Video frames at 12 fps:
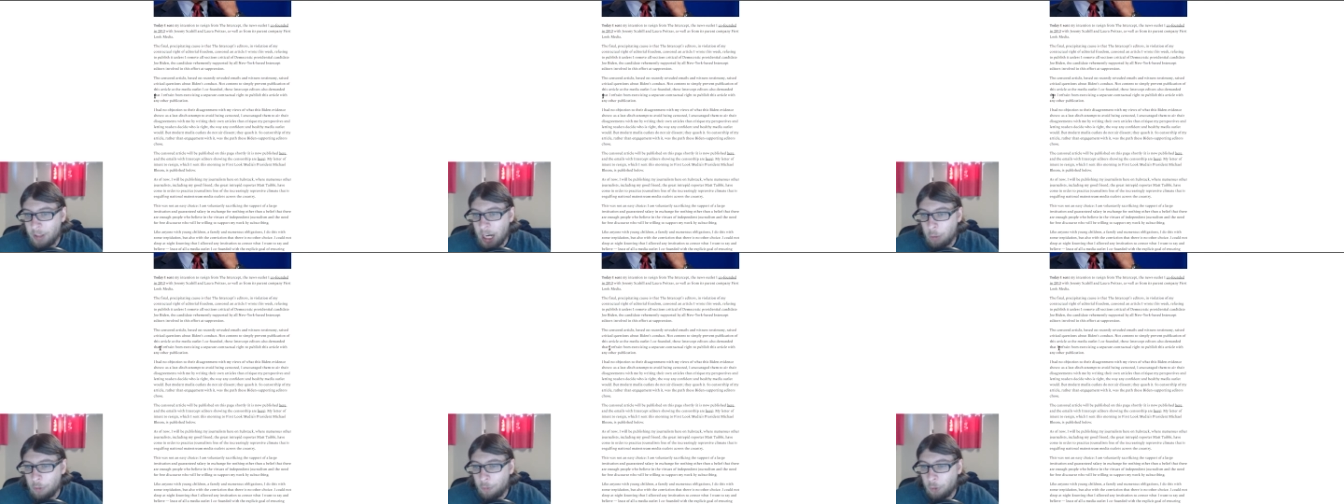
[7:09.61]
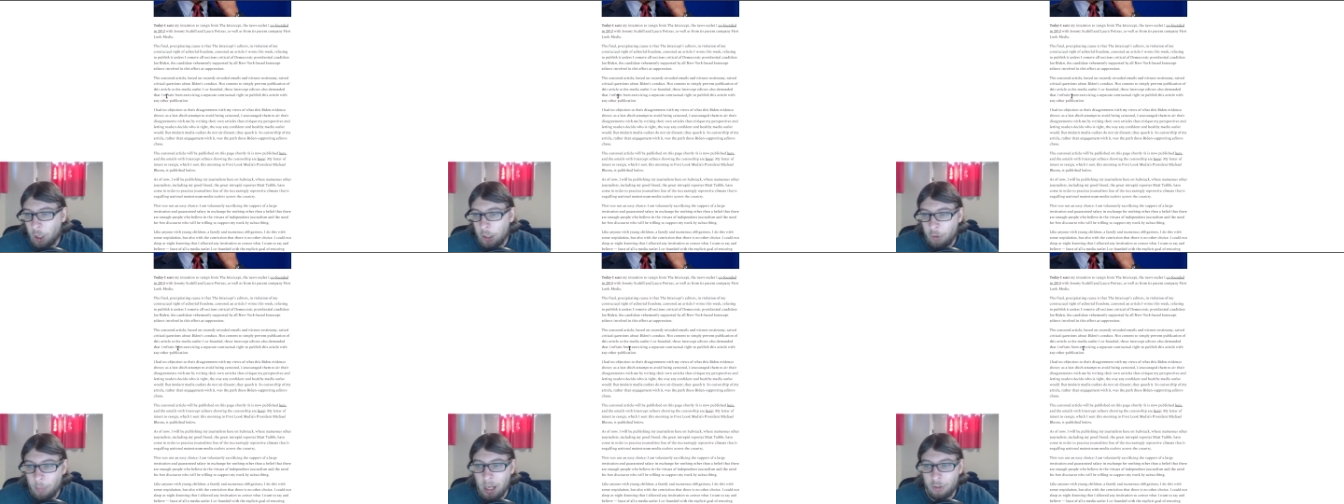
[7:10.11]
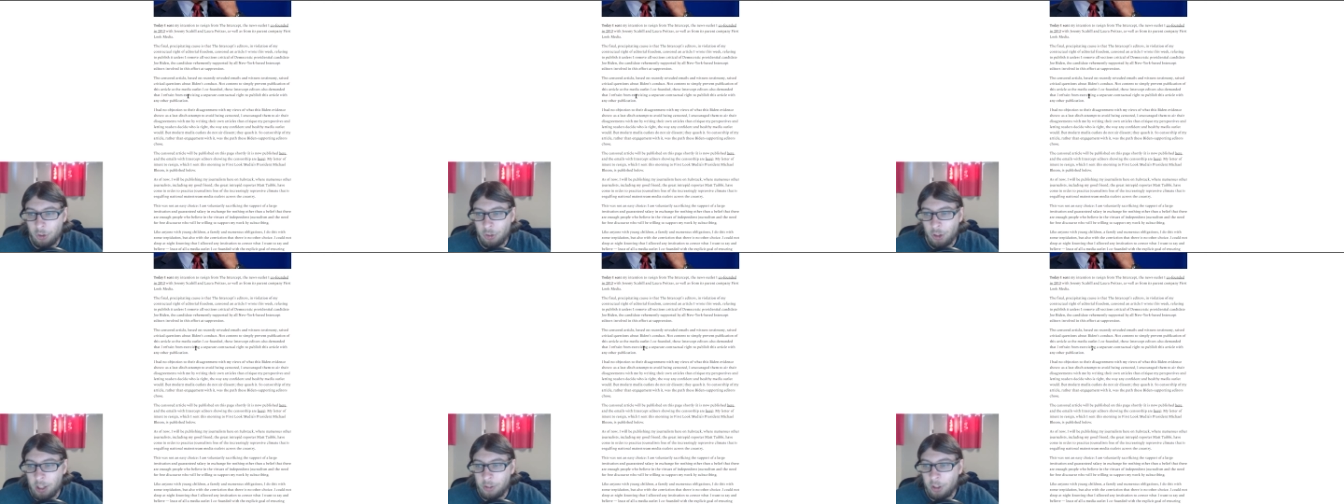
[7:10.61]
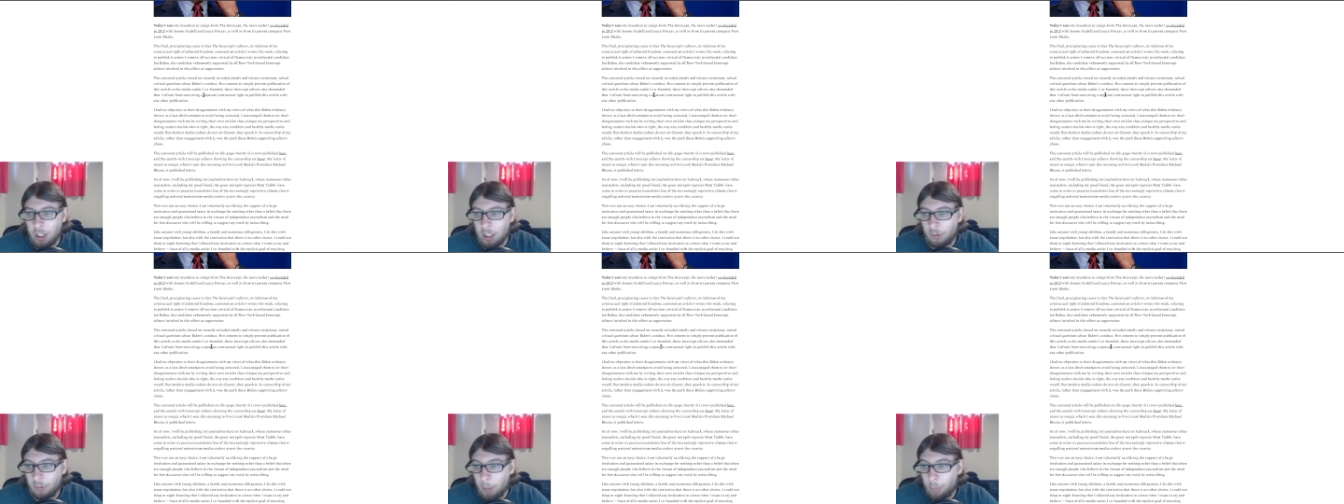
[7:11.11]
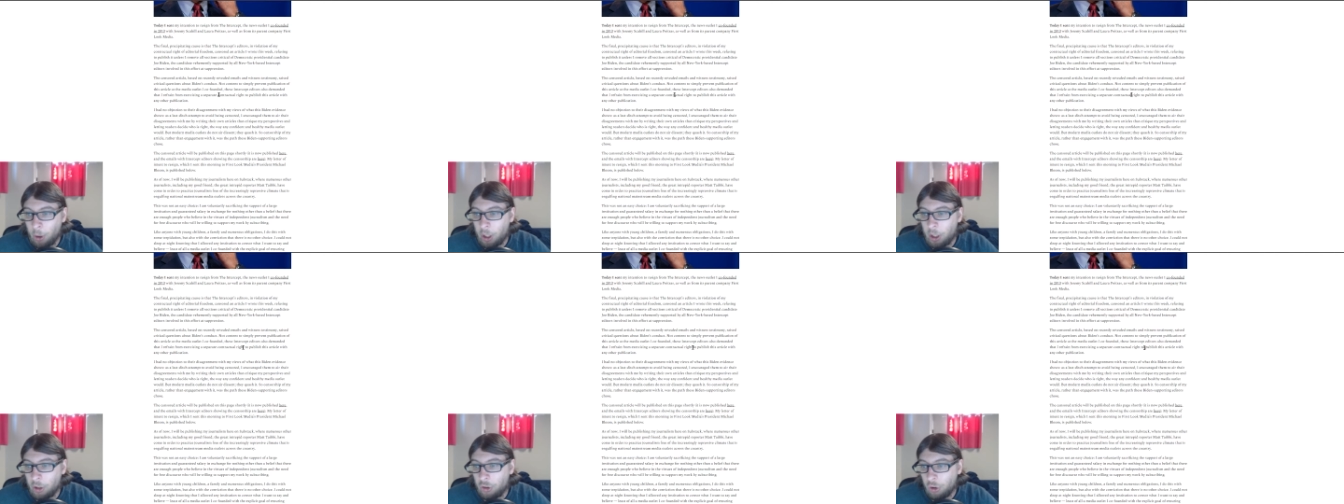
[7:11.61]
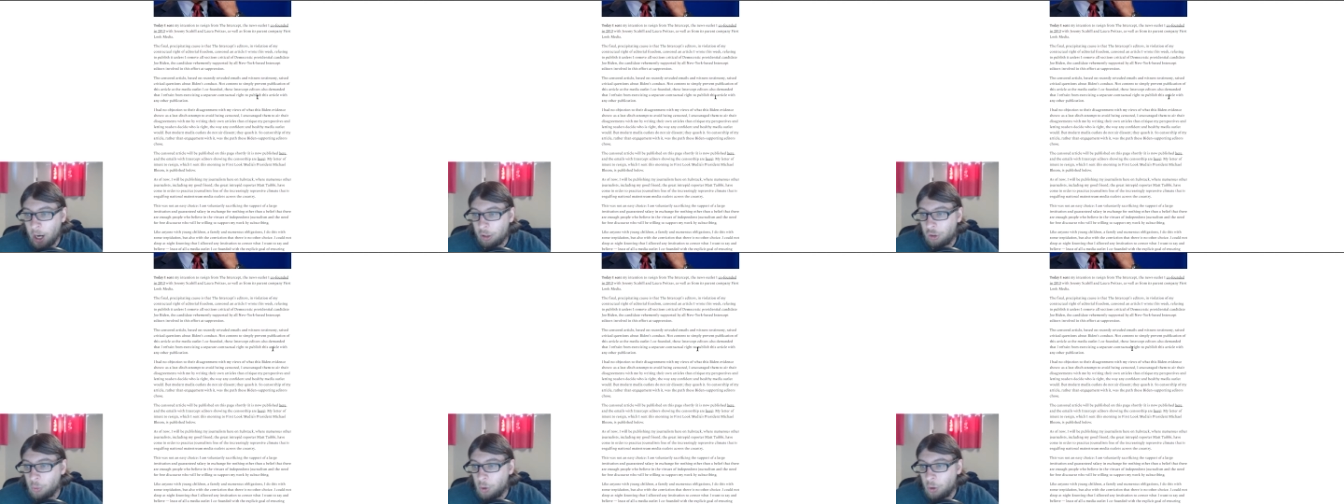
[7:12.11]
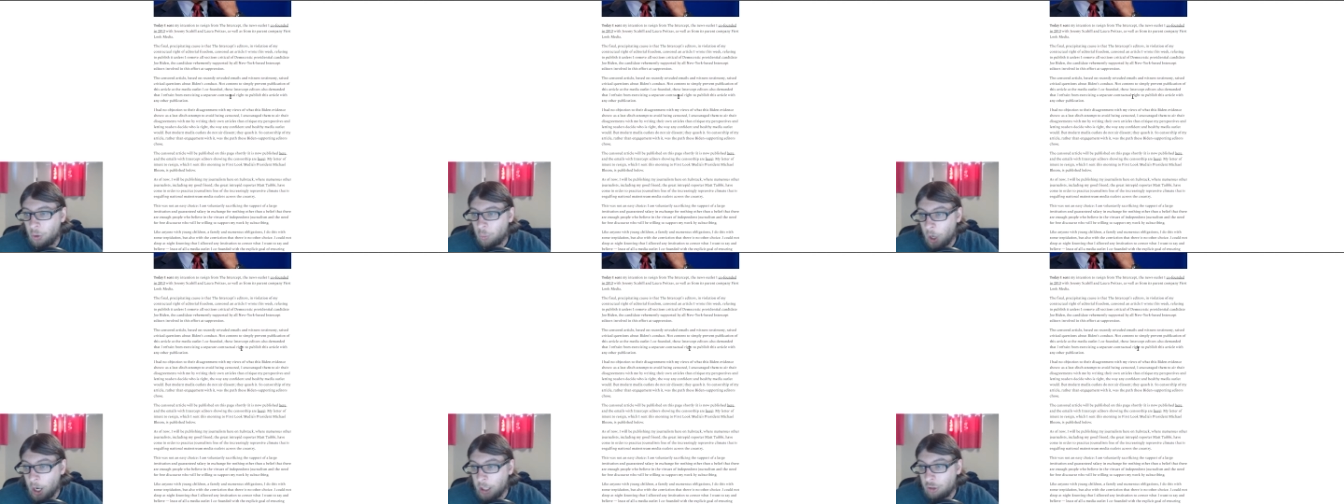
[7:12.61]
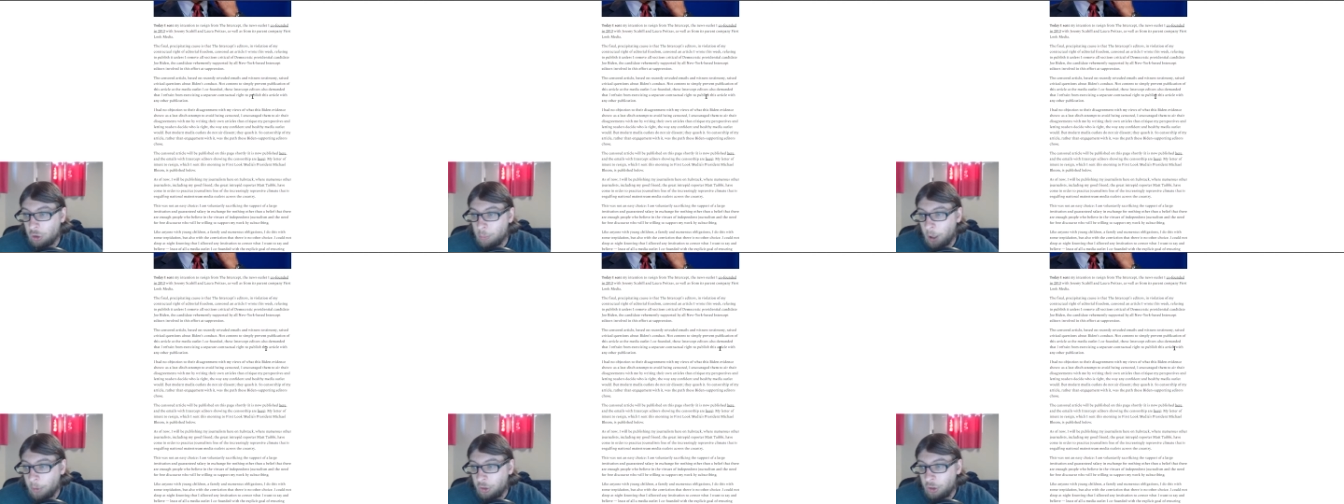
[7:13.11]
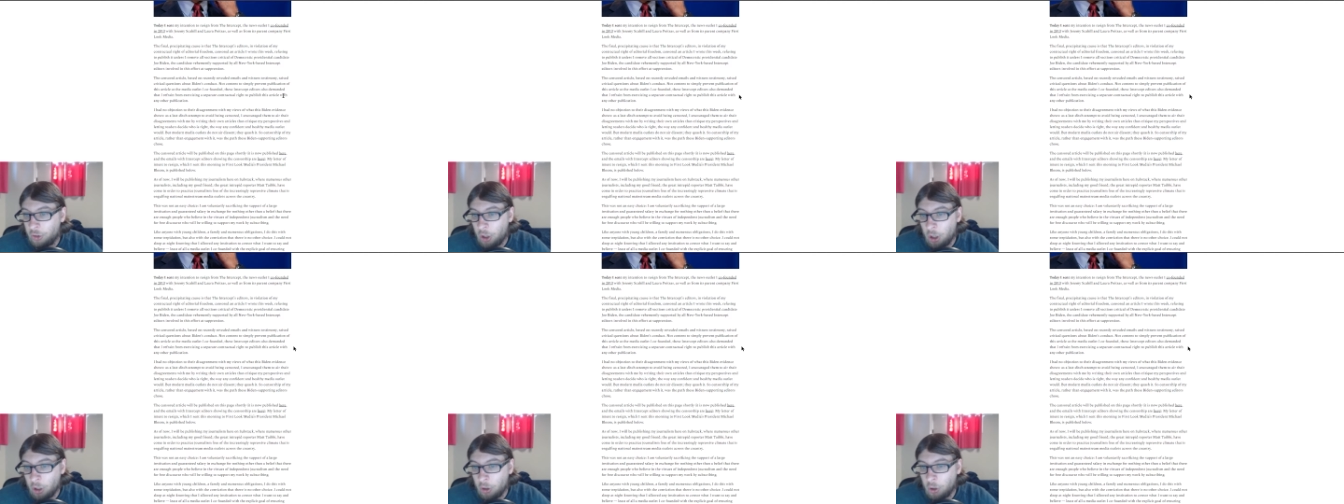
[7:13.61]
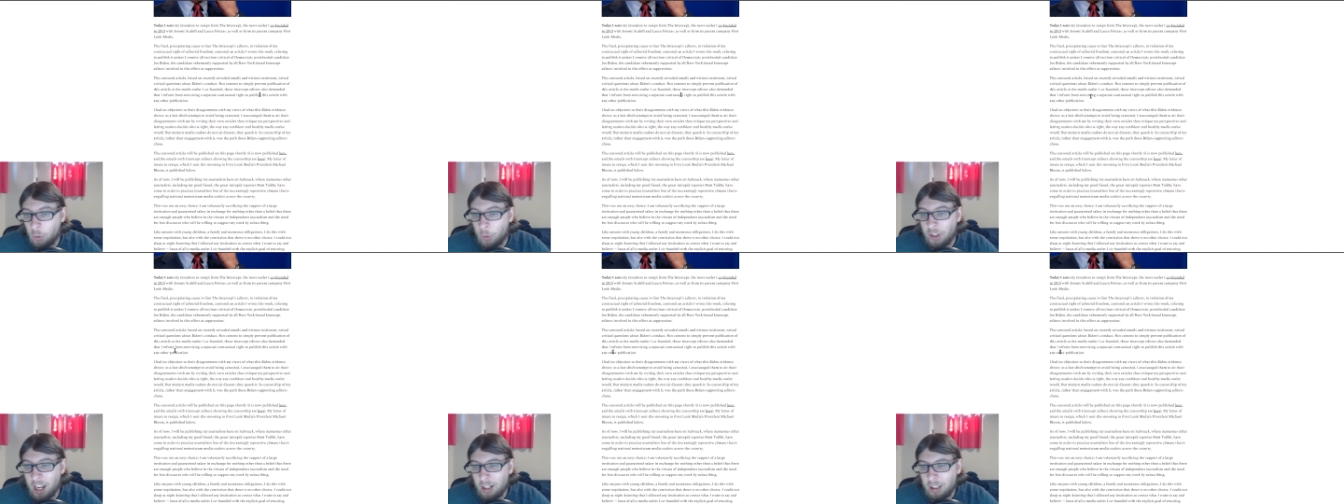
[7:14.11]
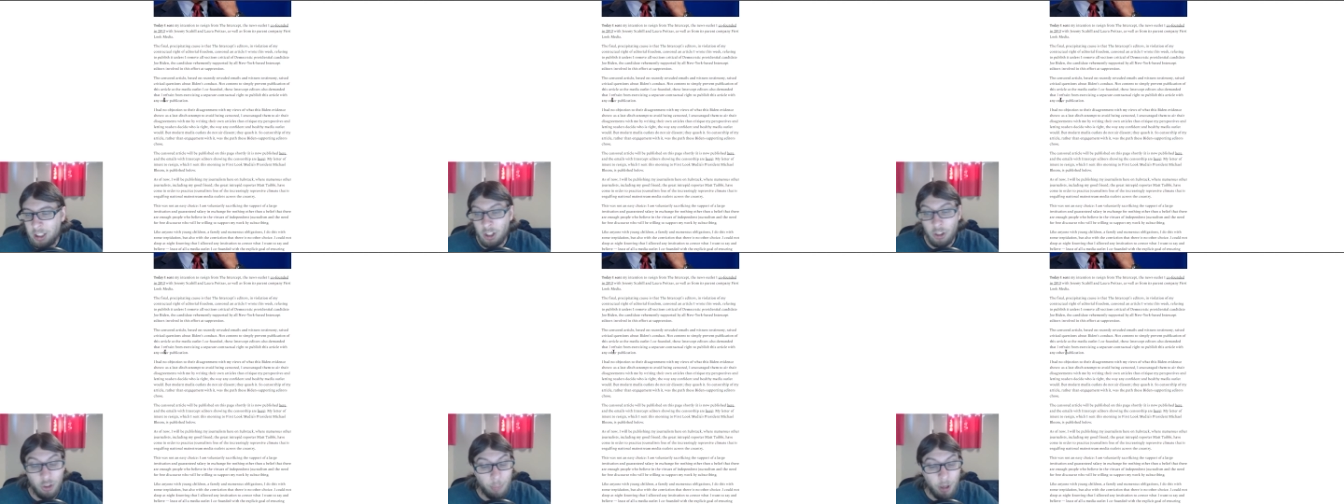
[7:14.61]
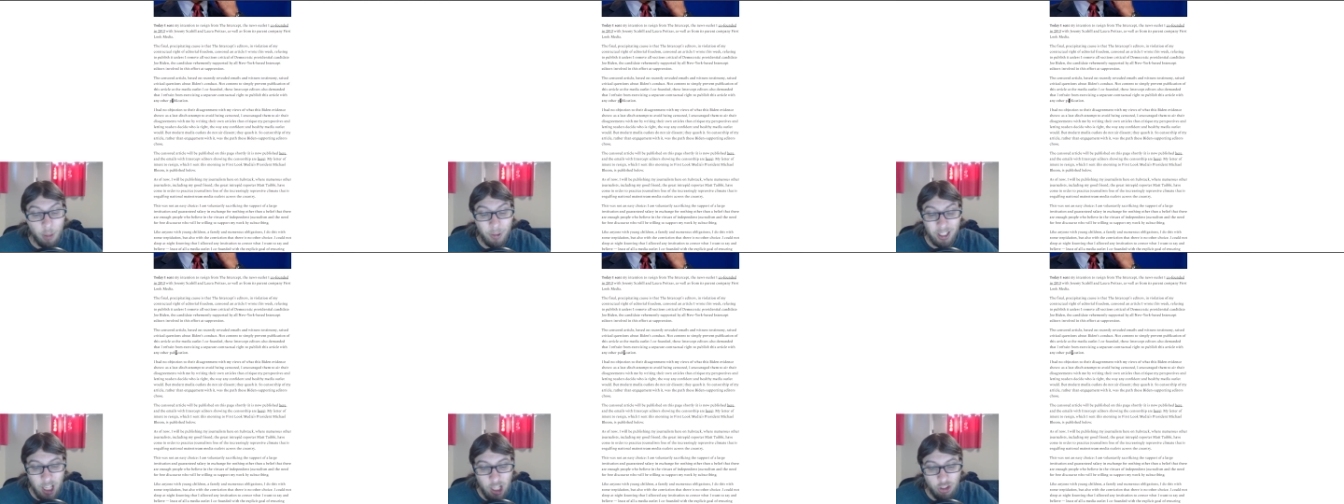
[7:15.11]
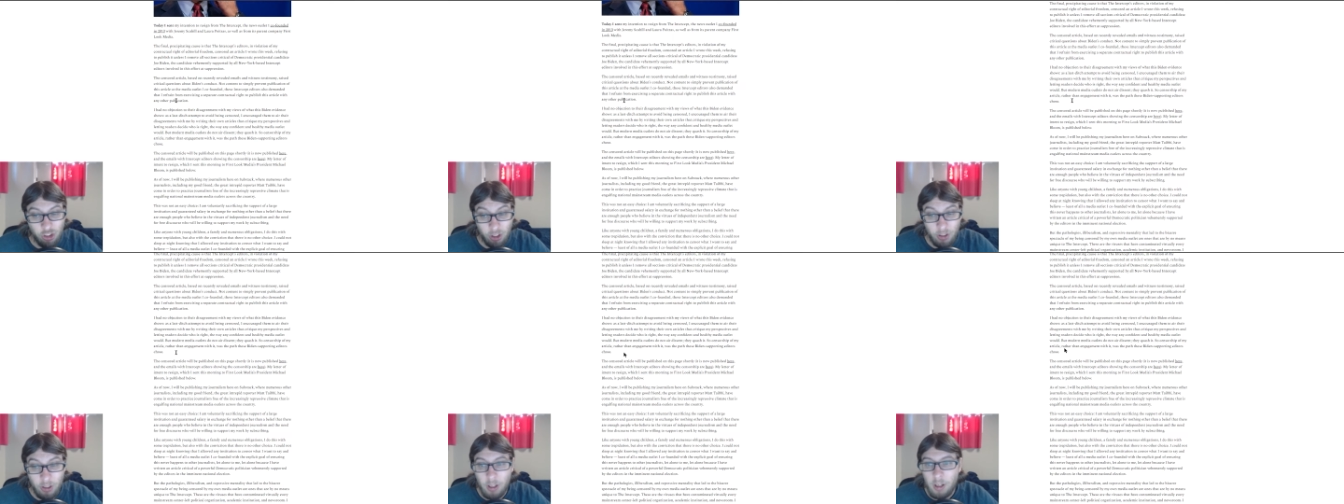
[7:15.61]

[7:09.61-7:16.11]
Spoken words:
that I refrain from exercising a separate contractual right to publish this article with any other publication.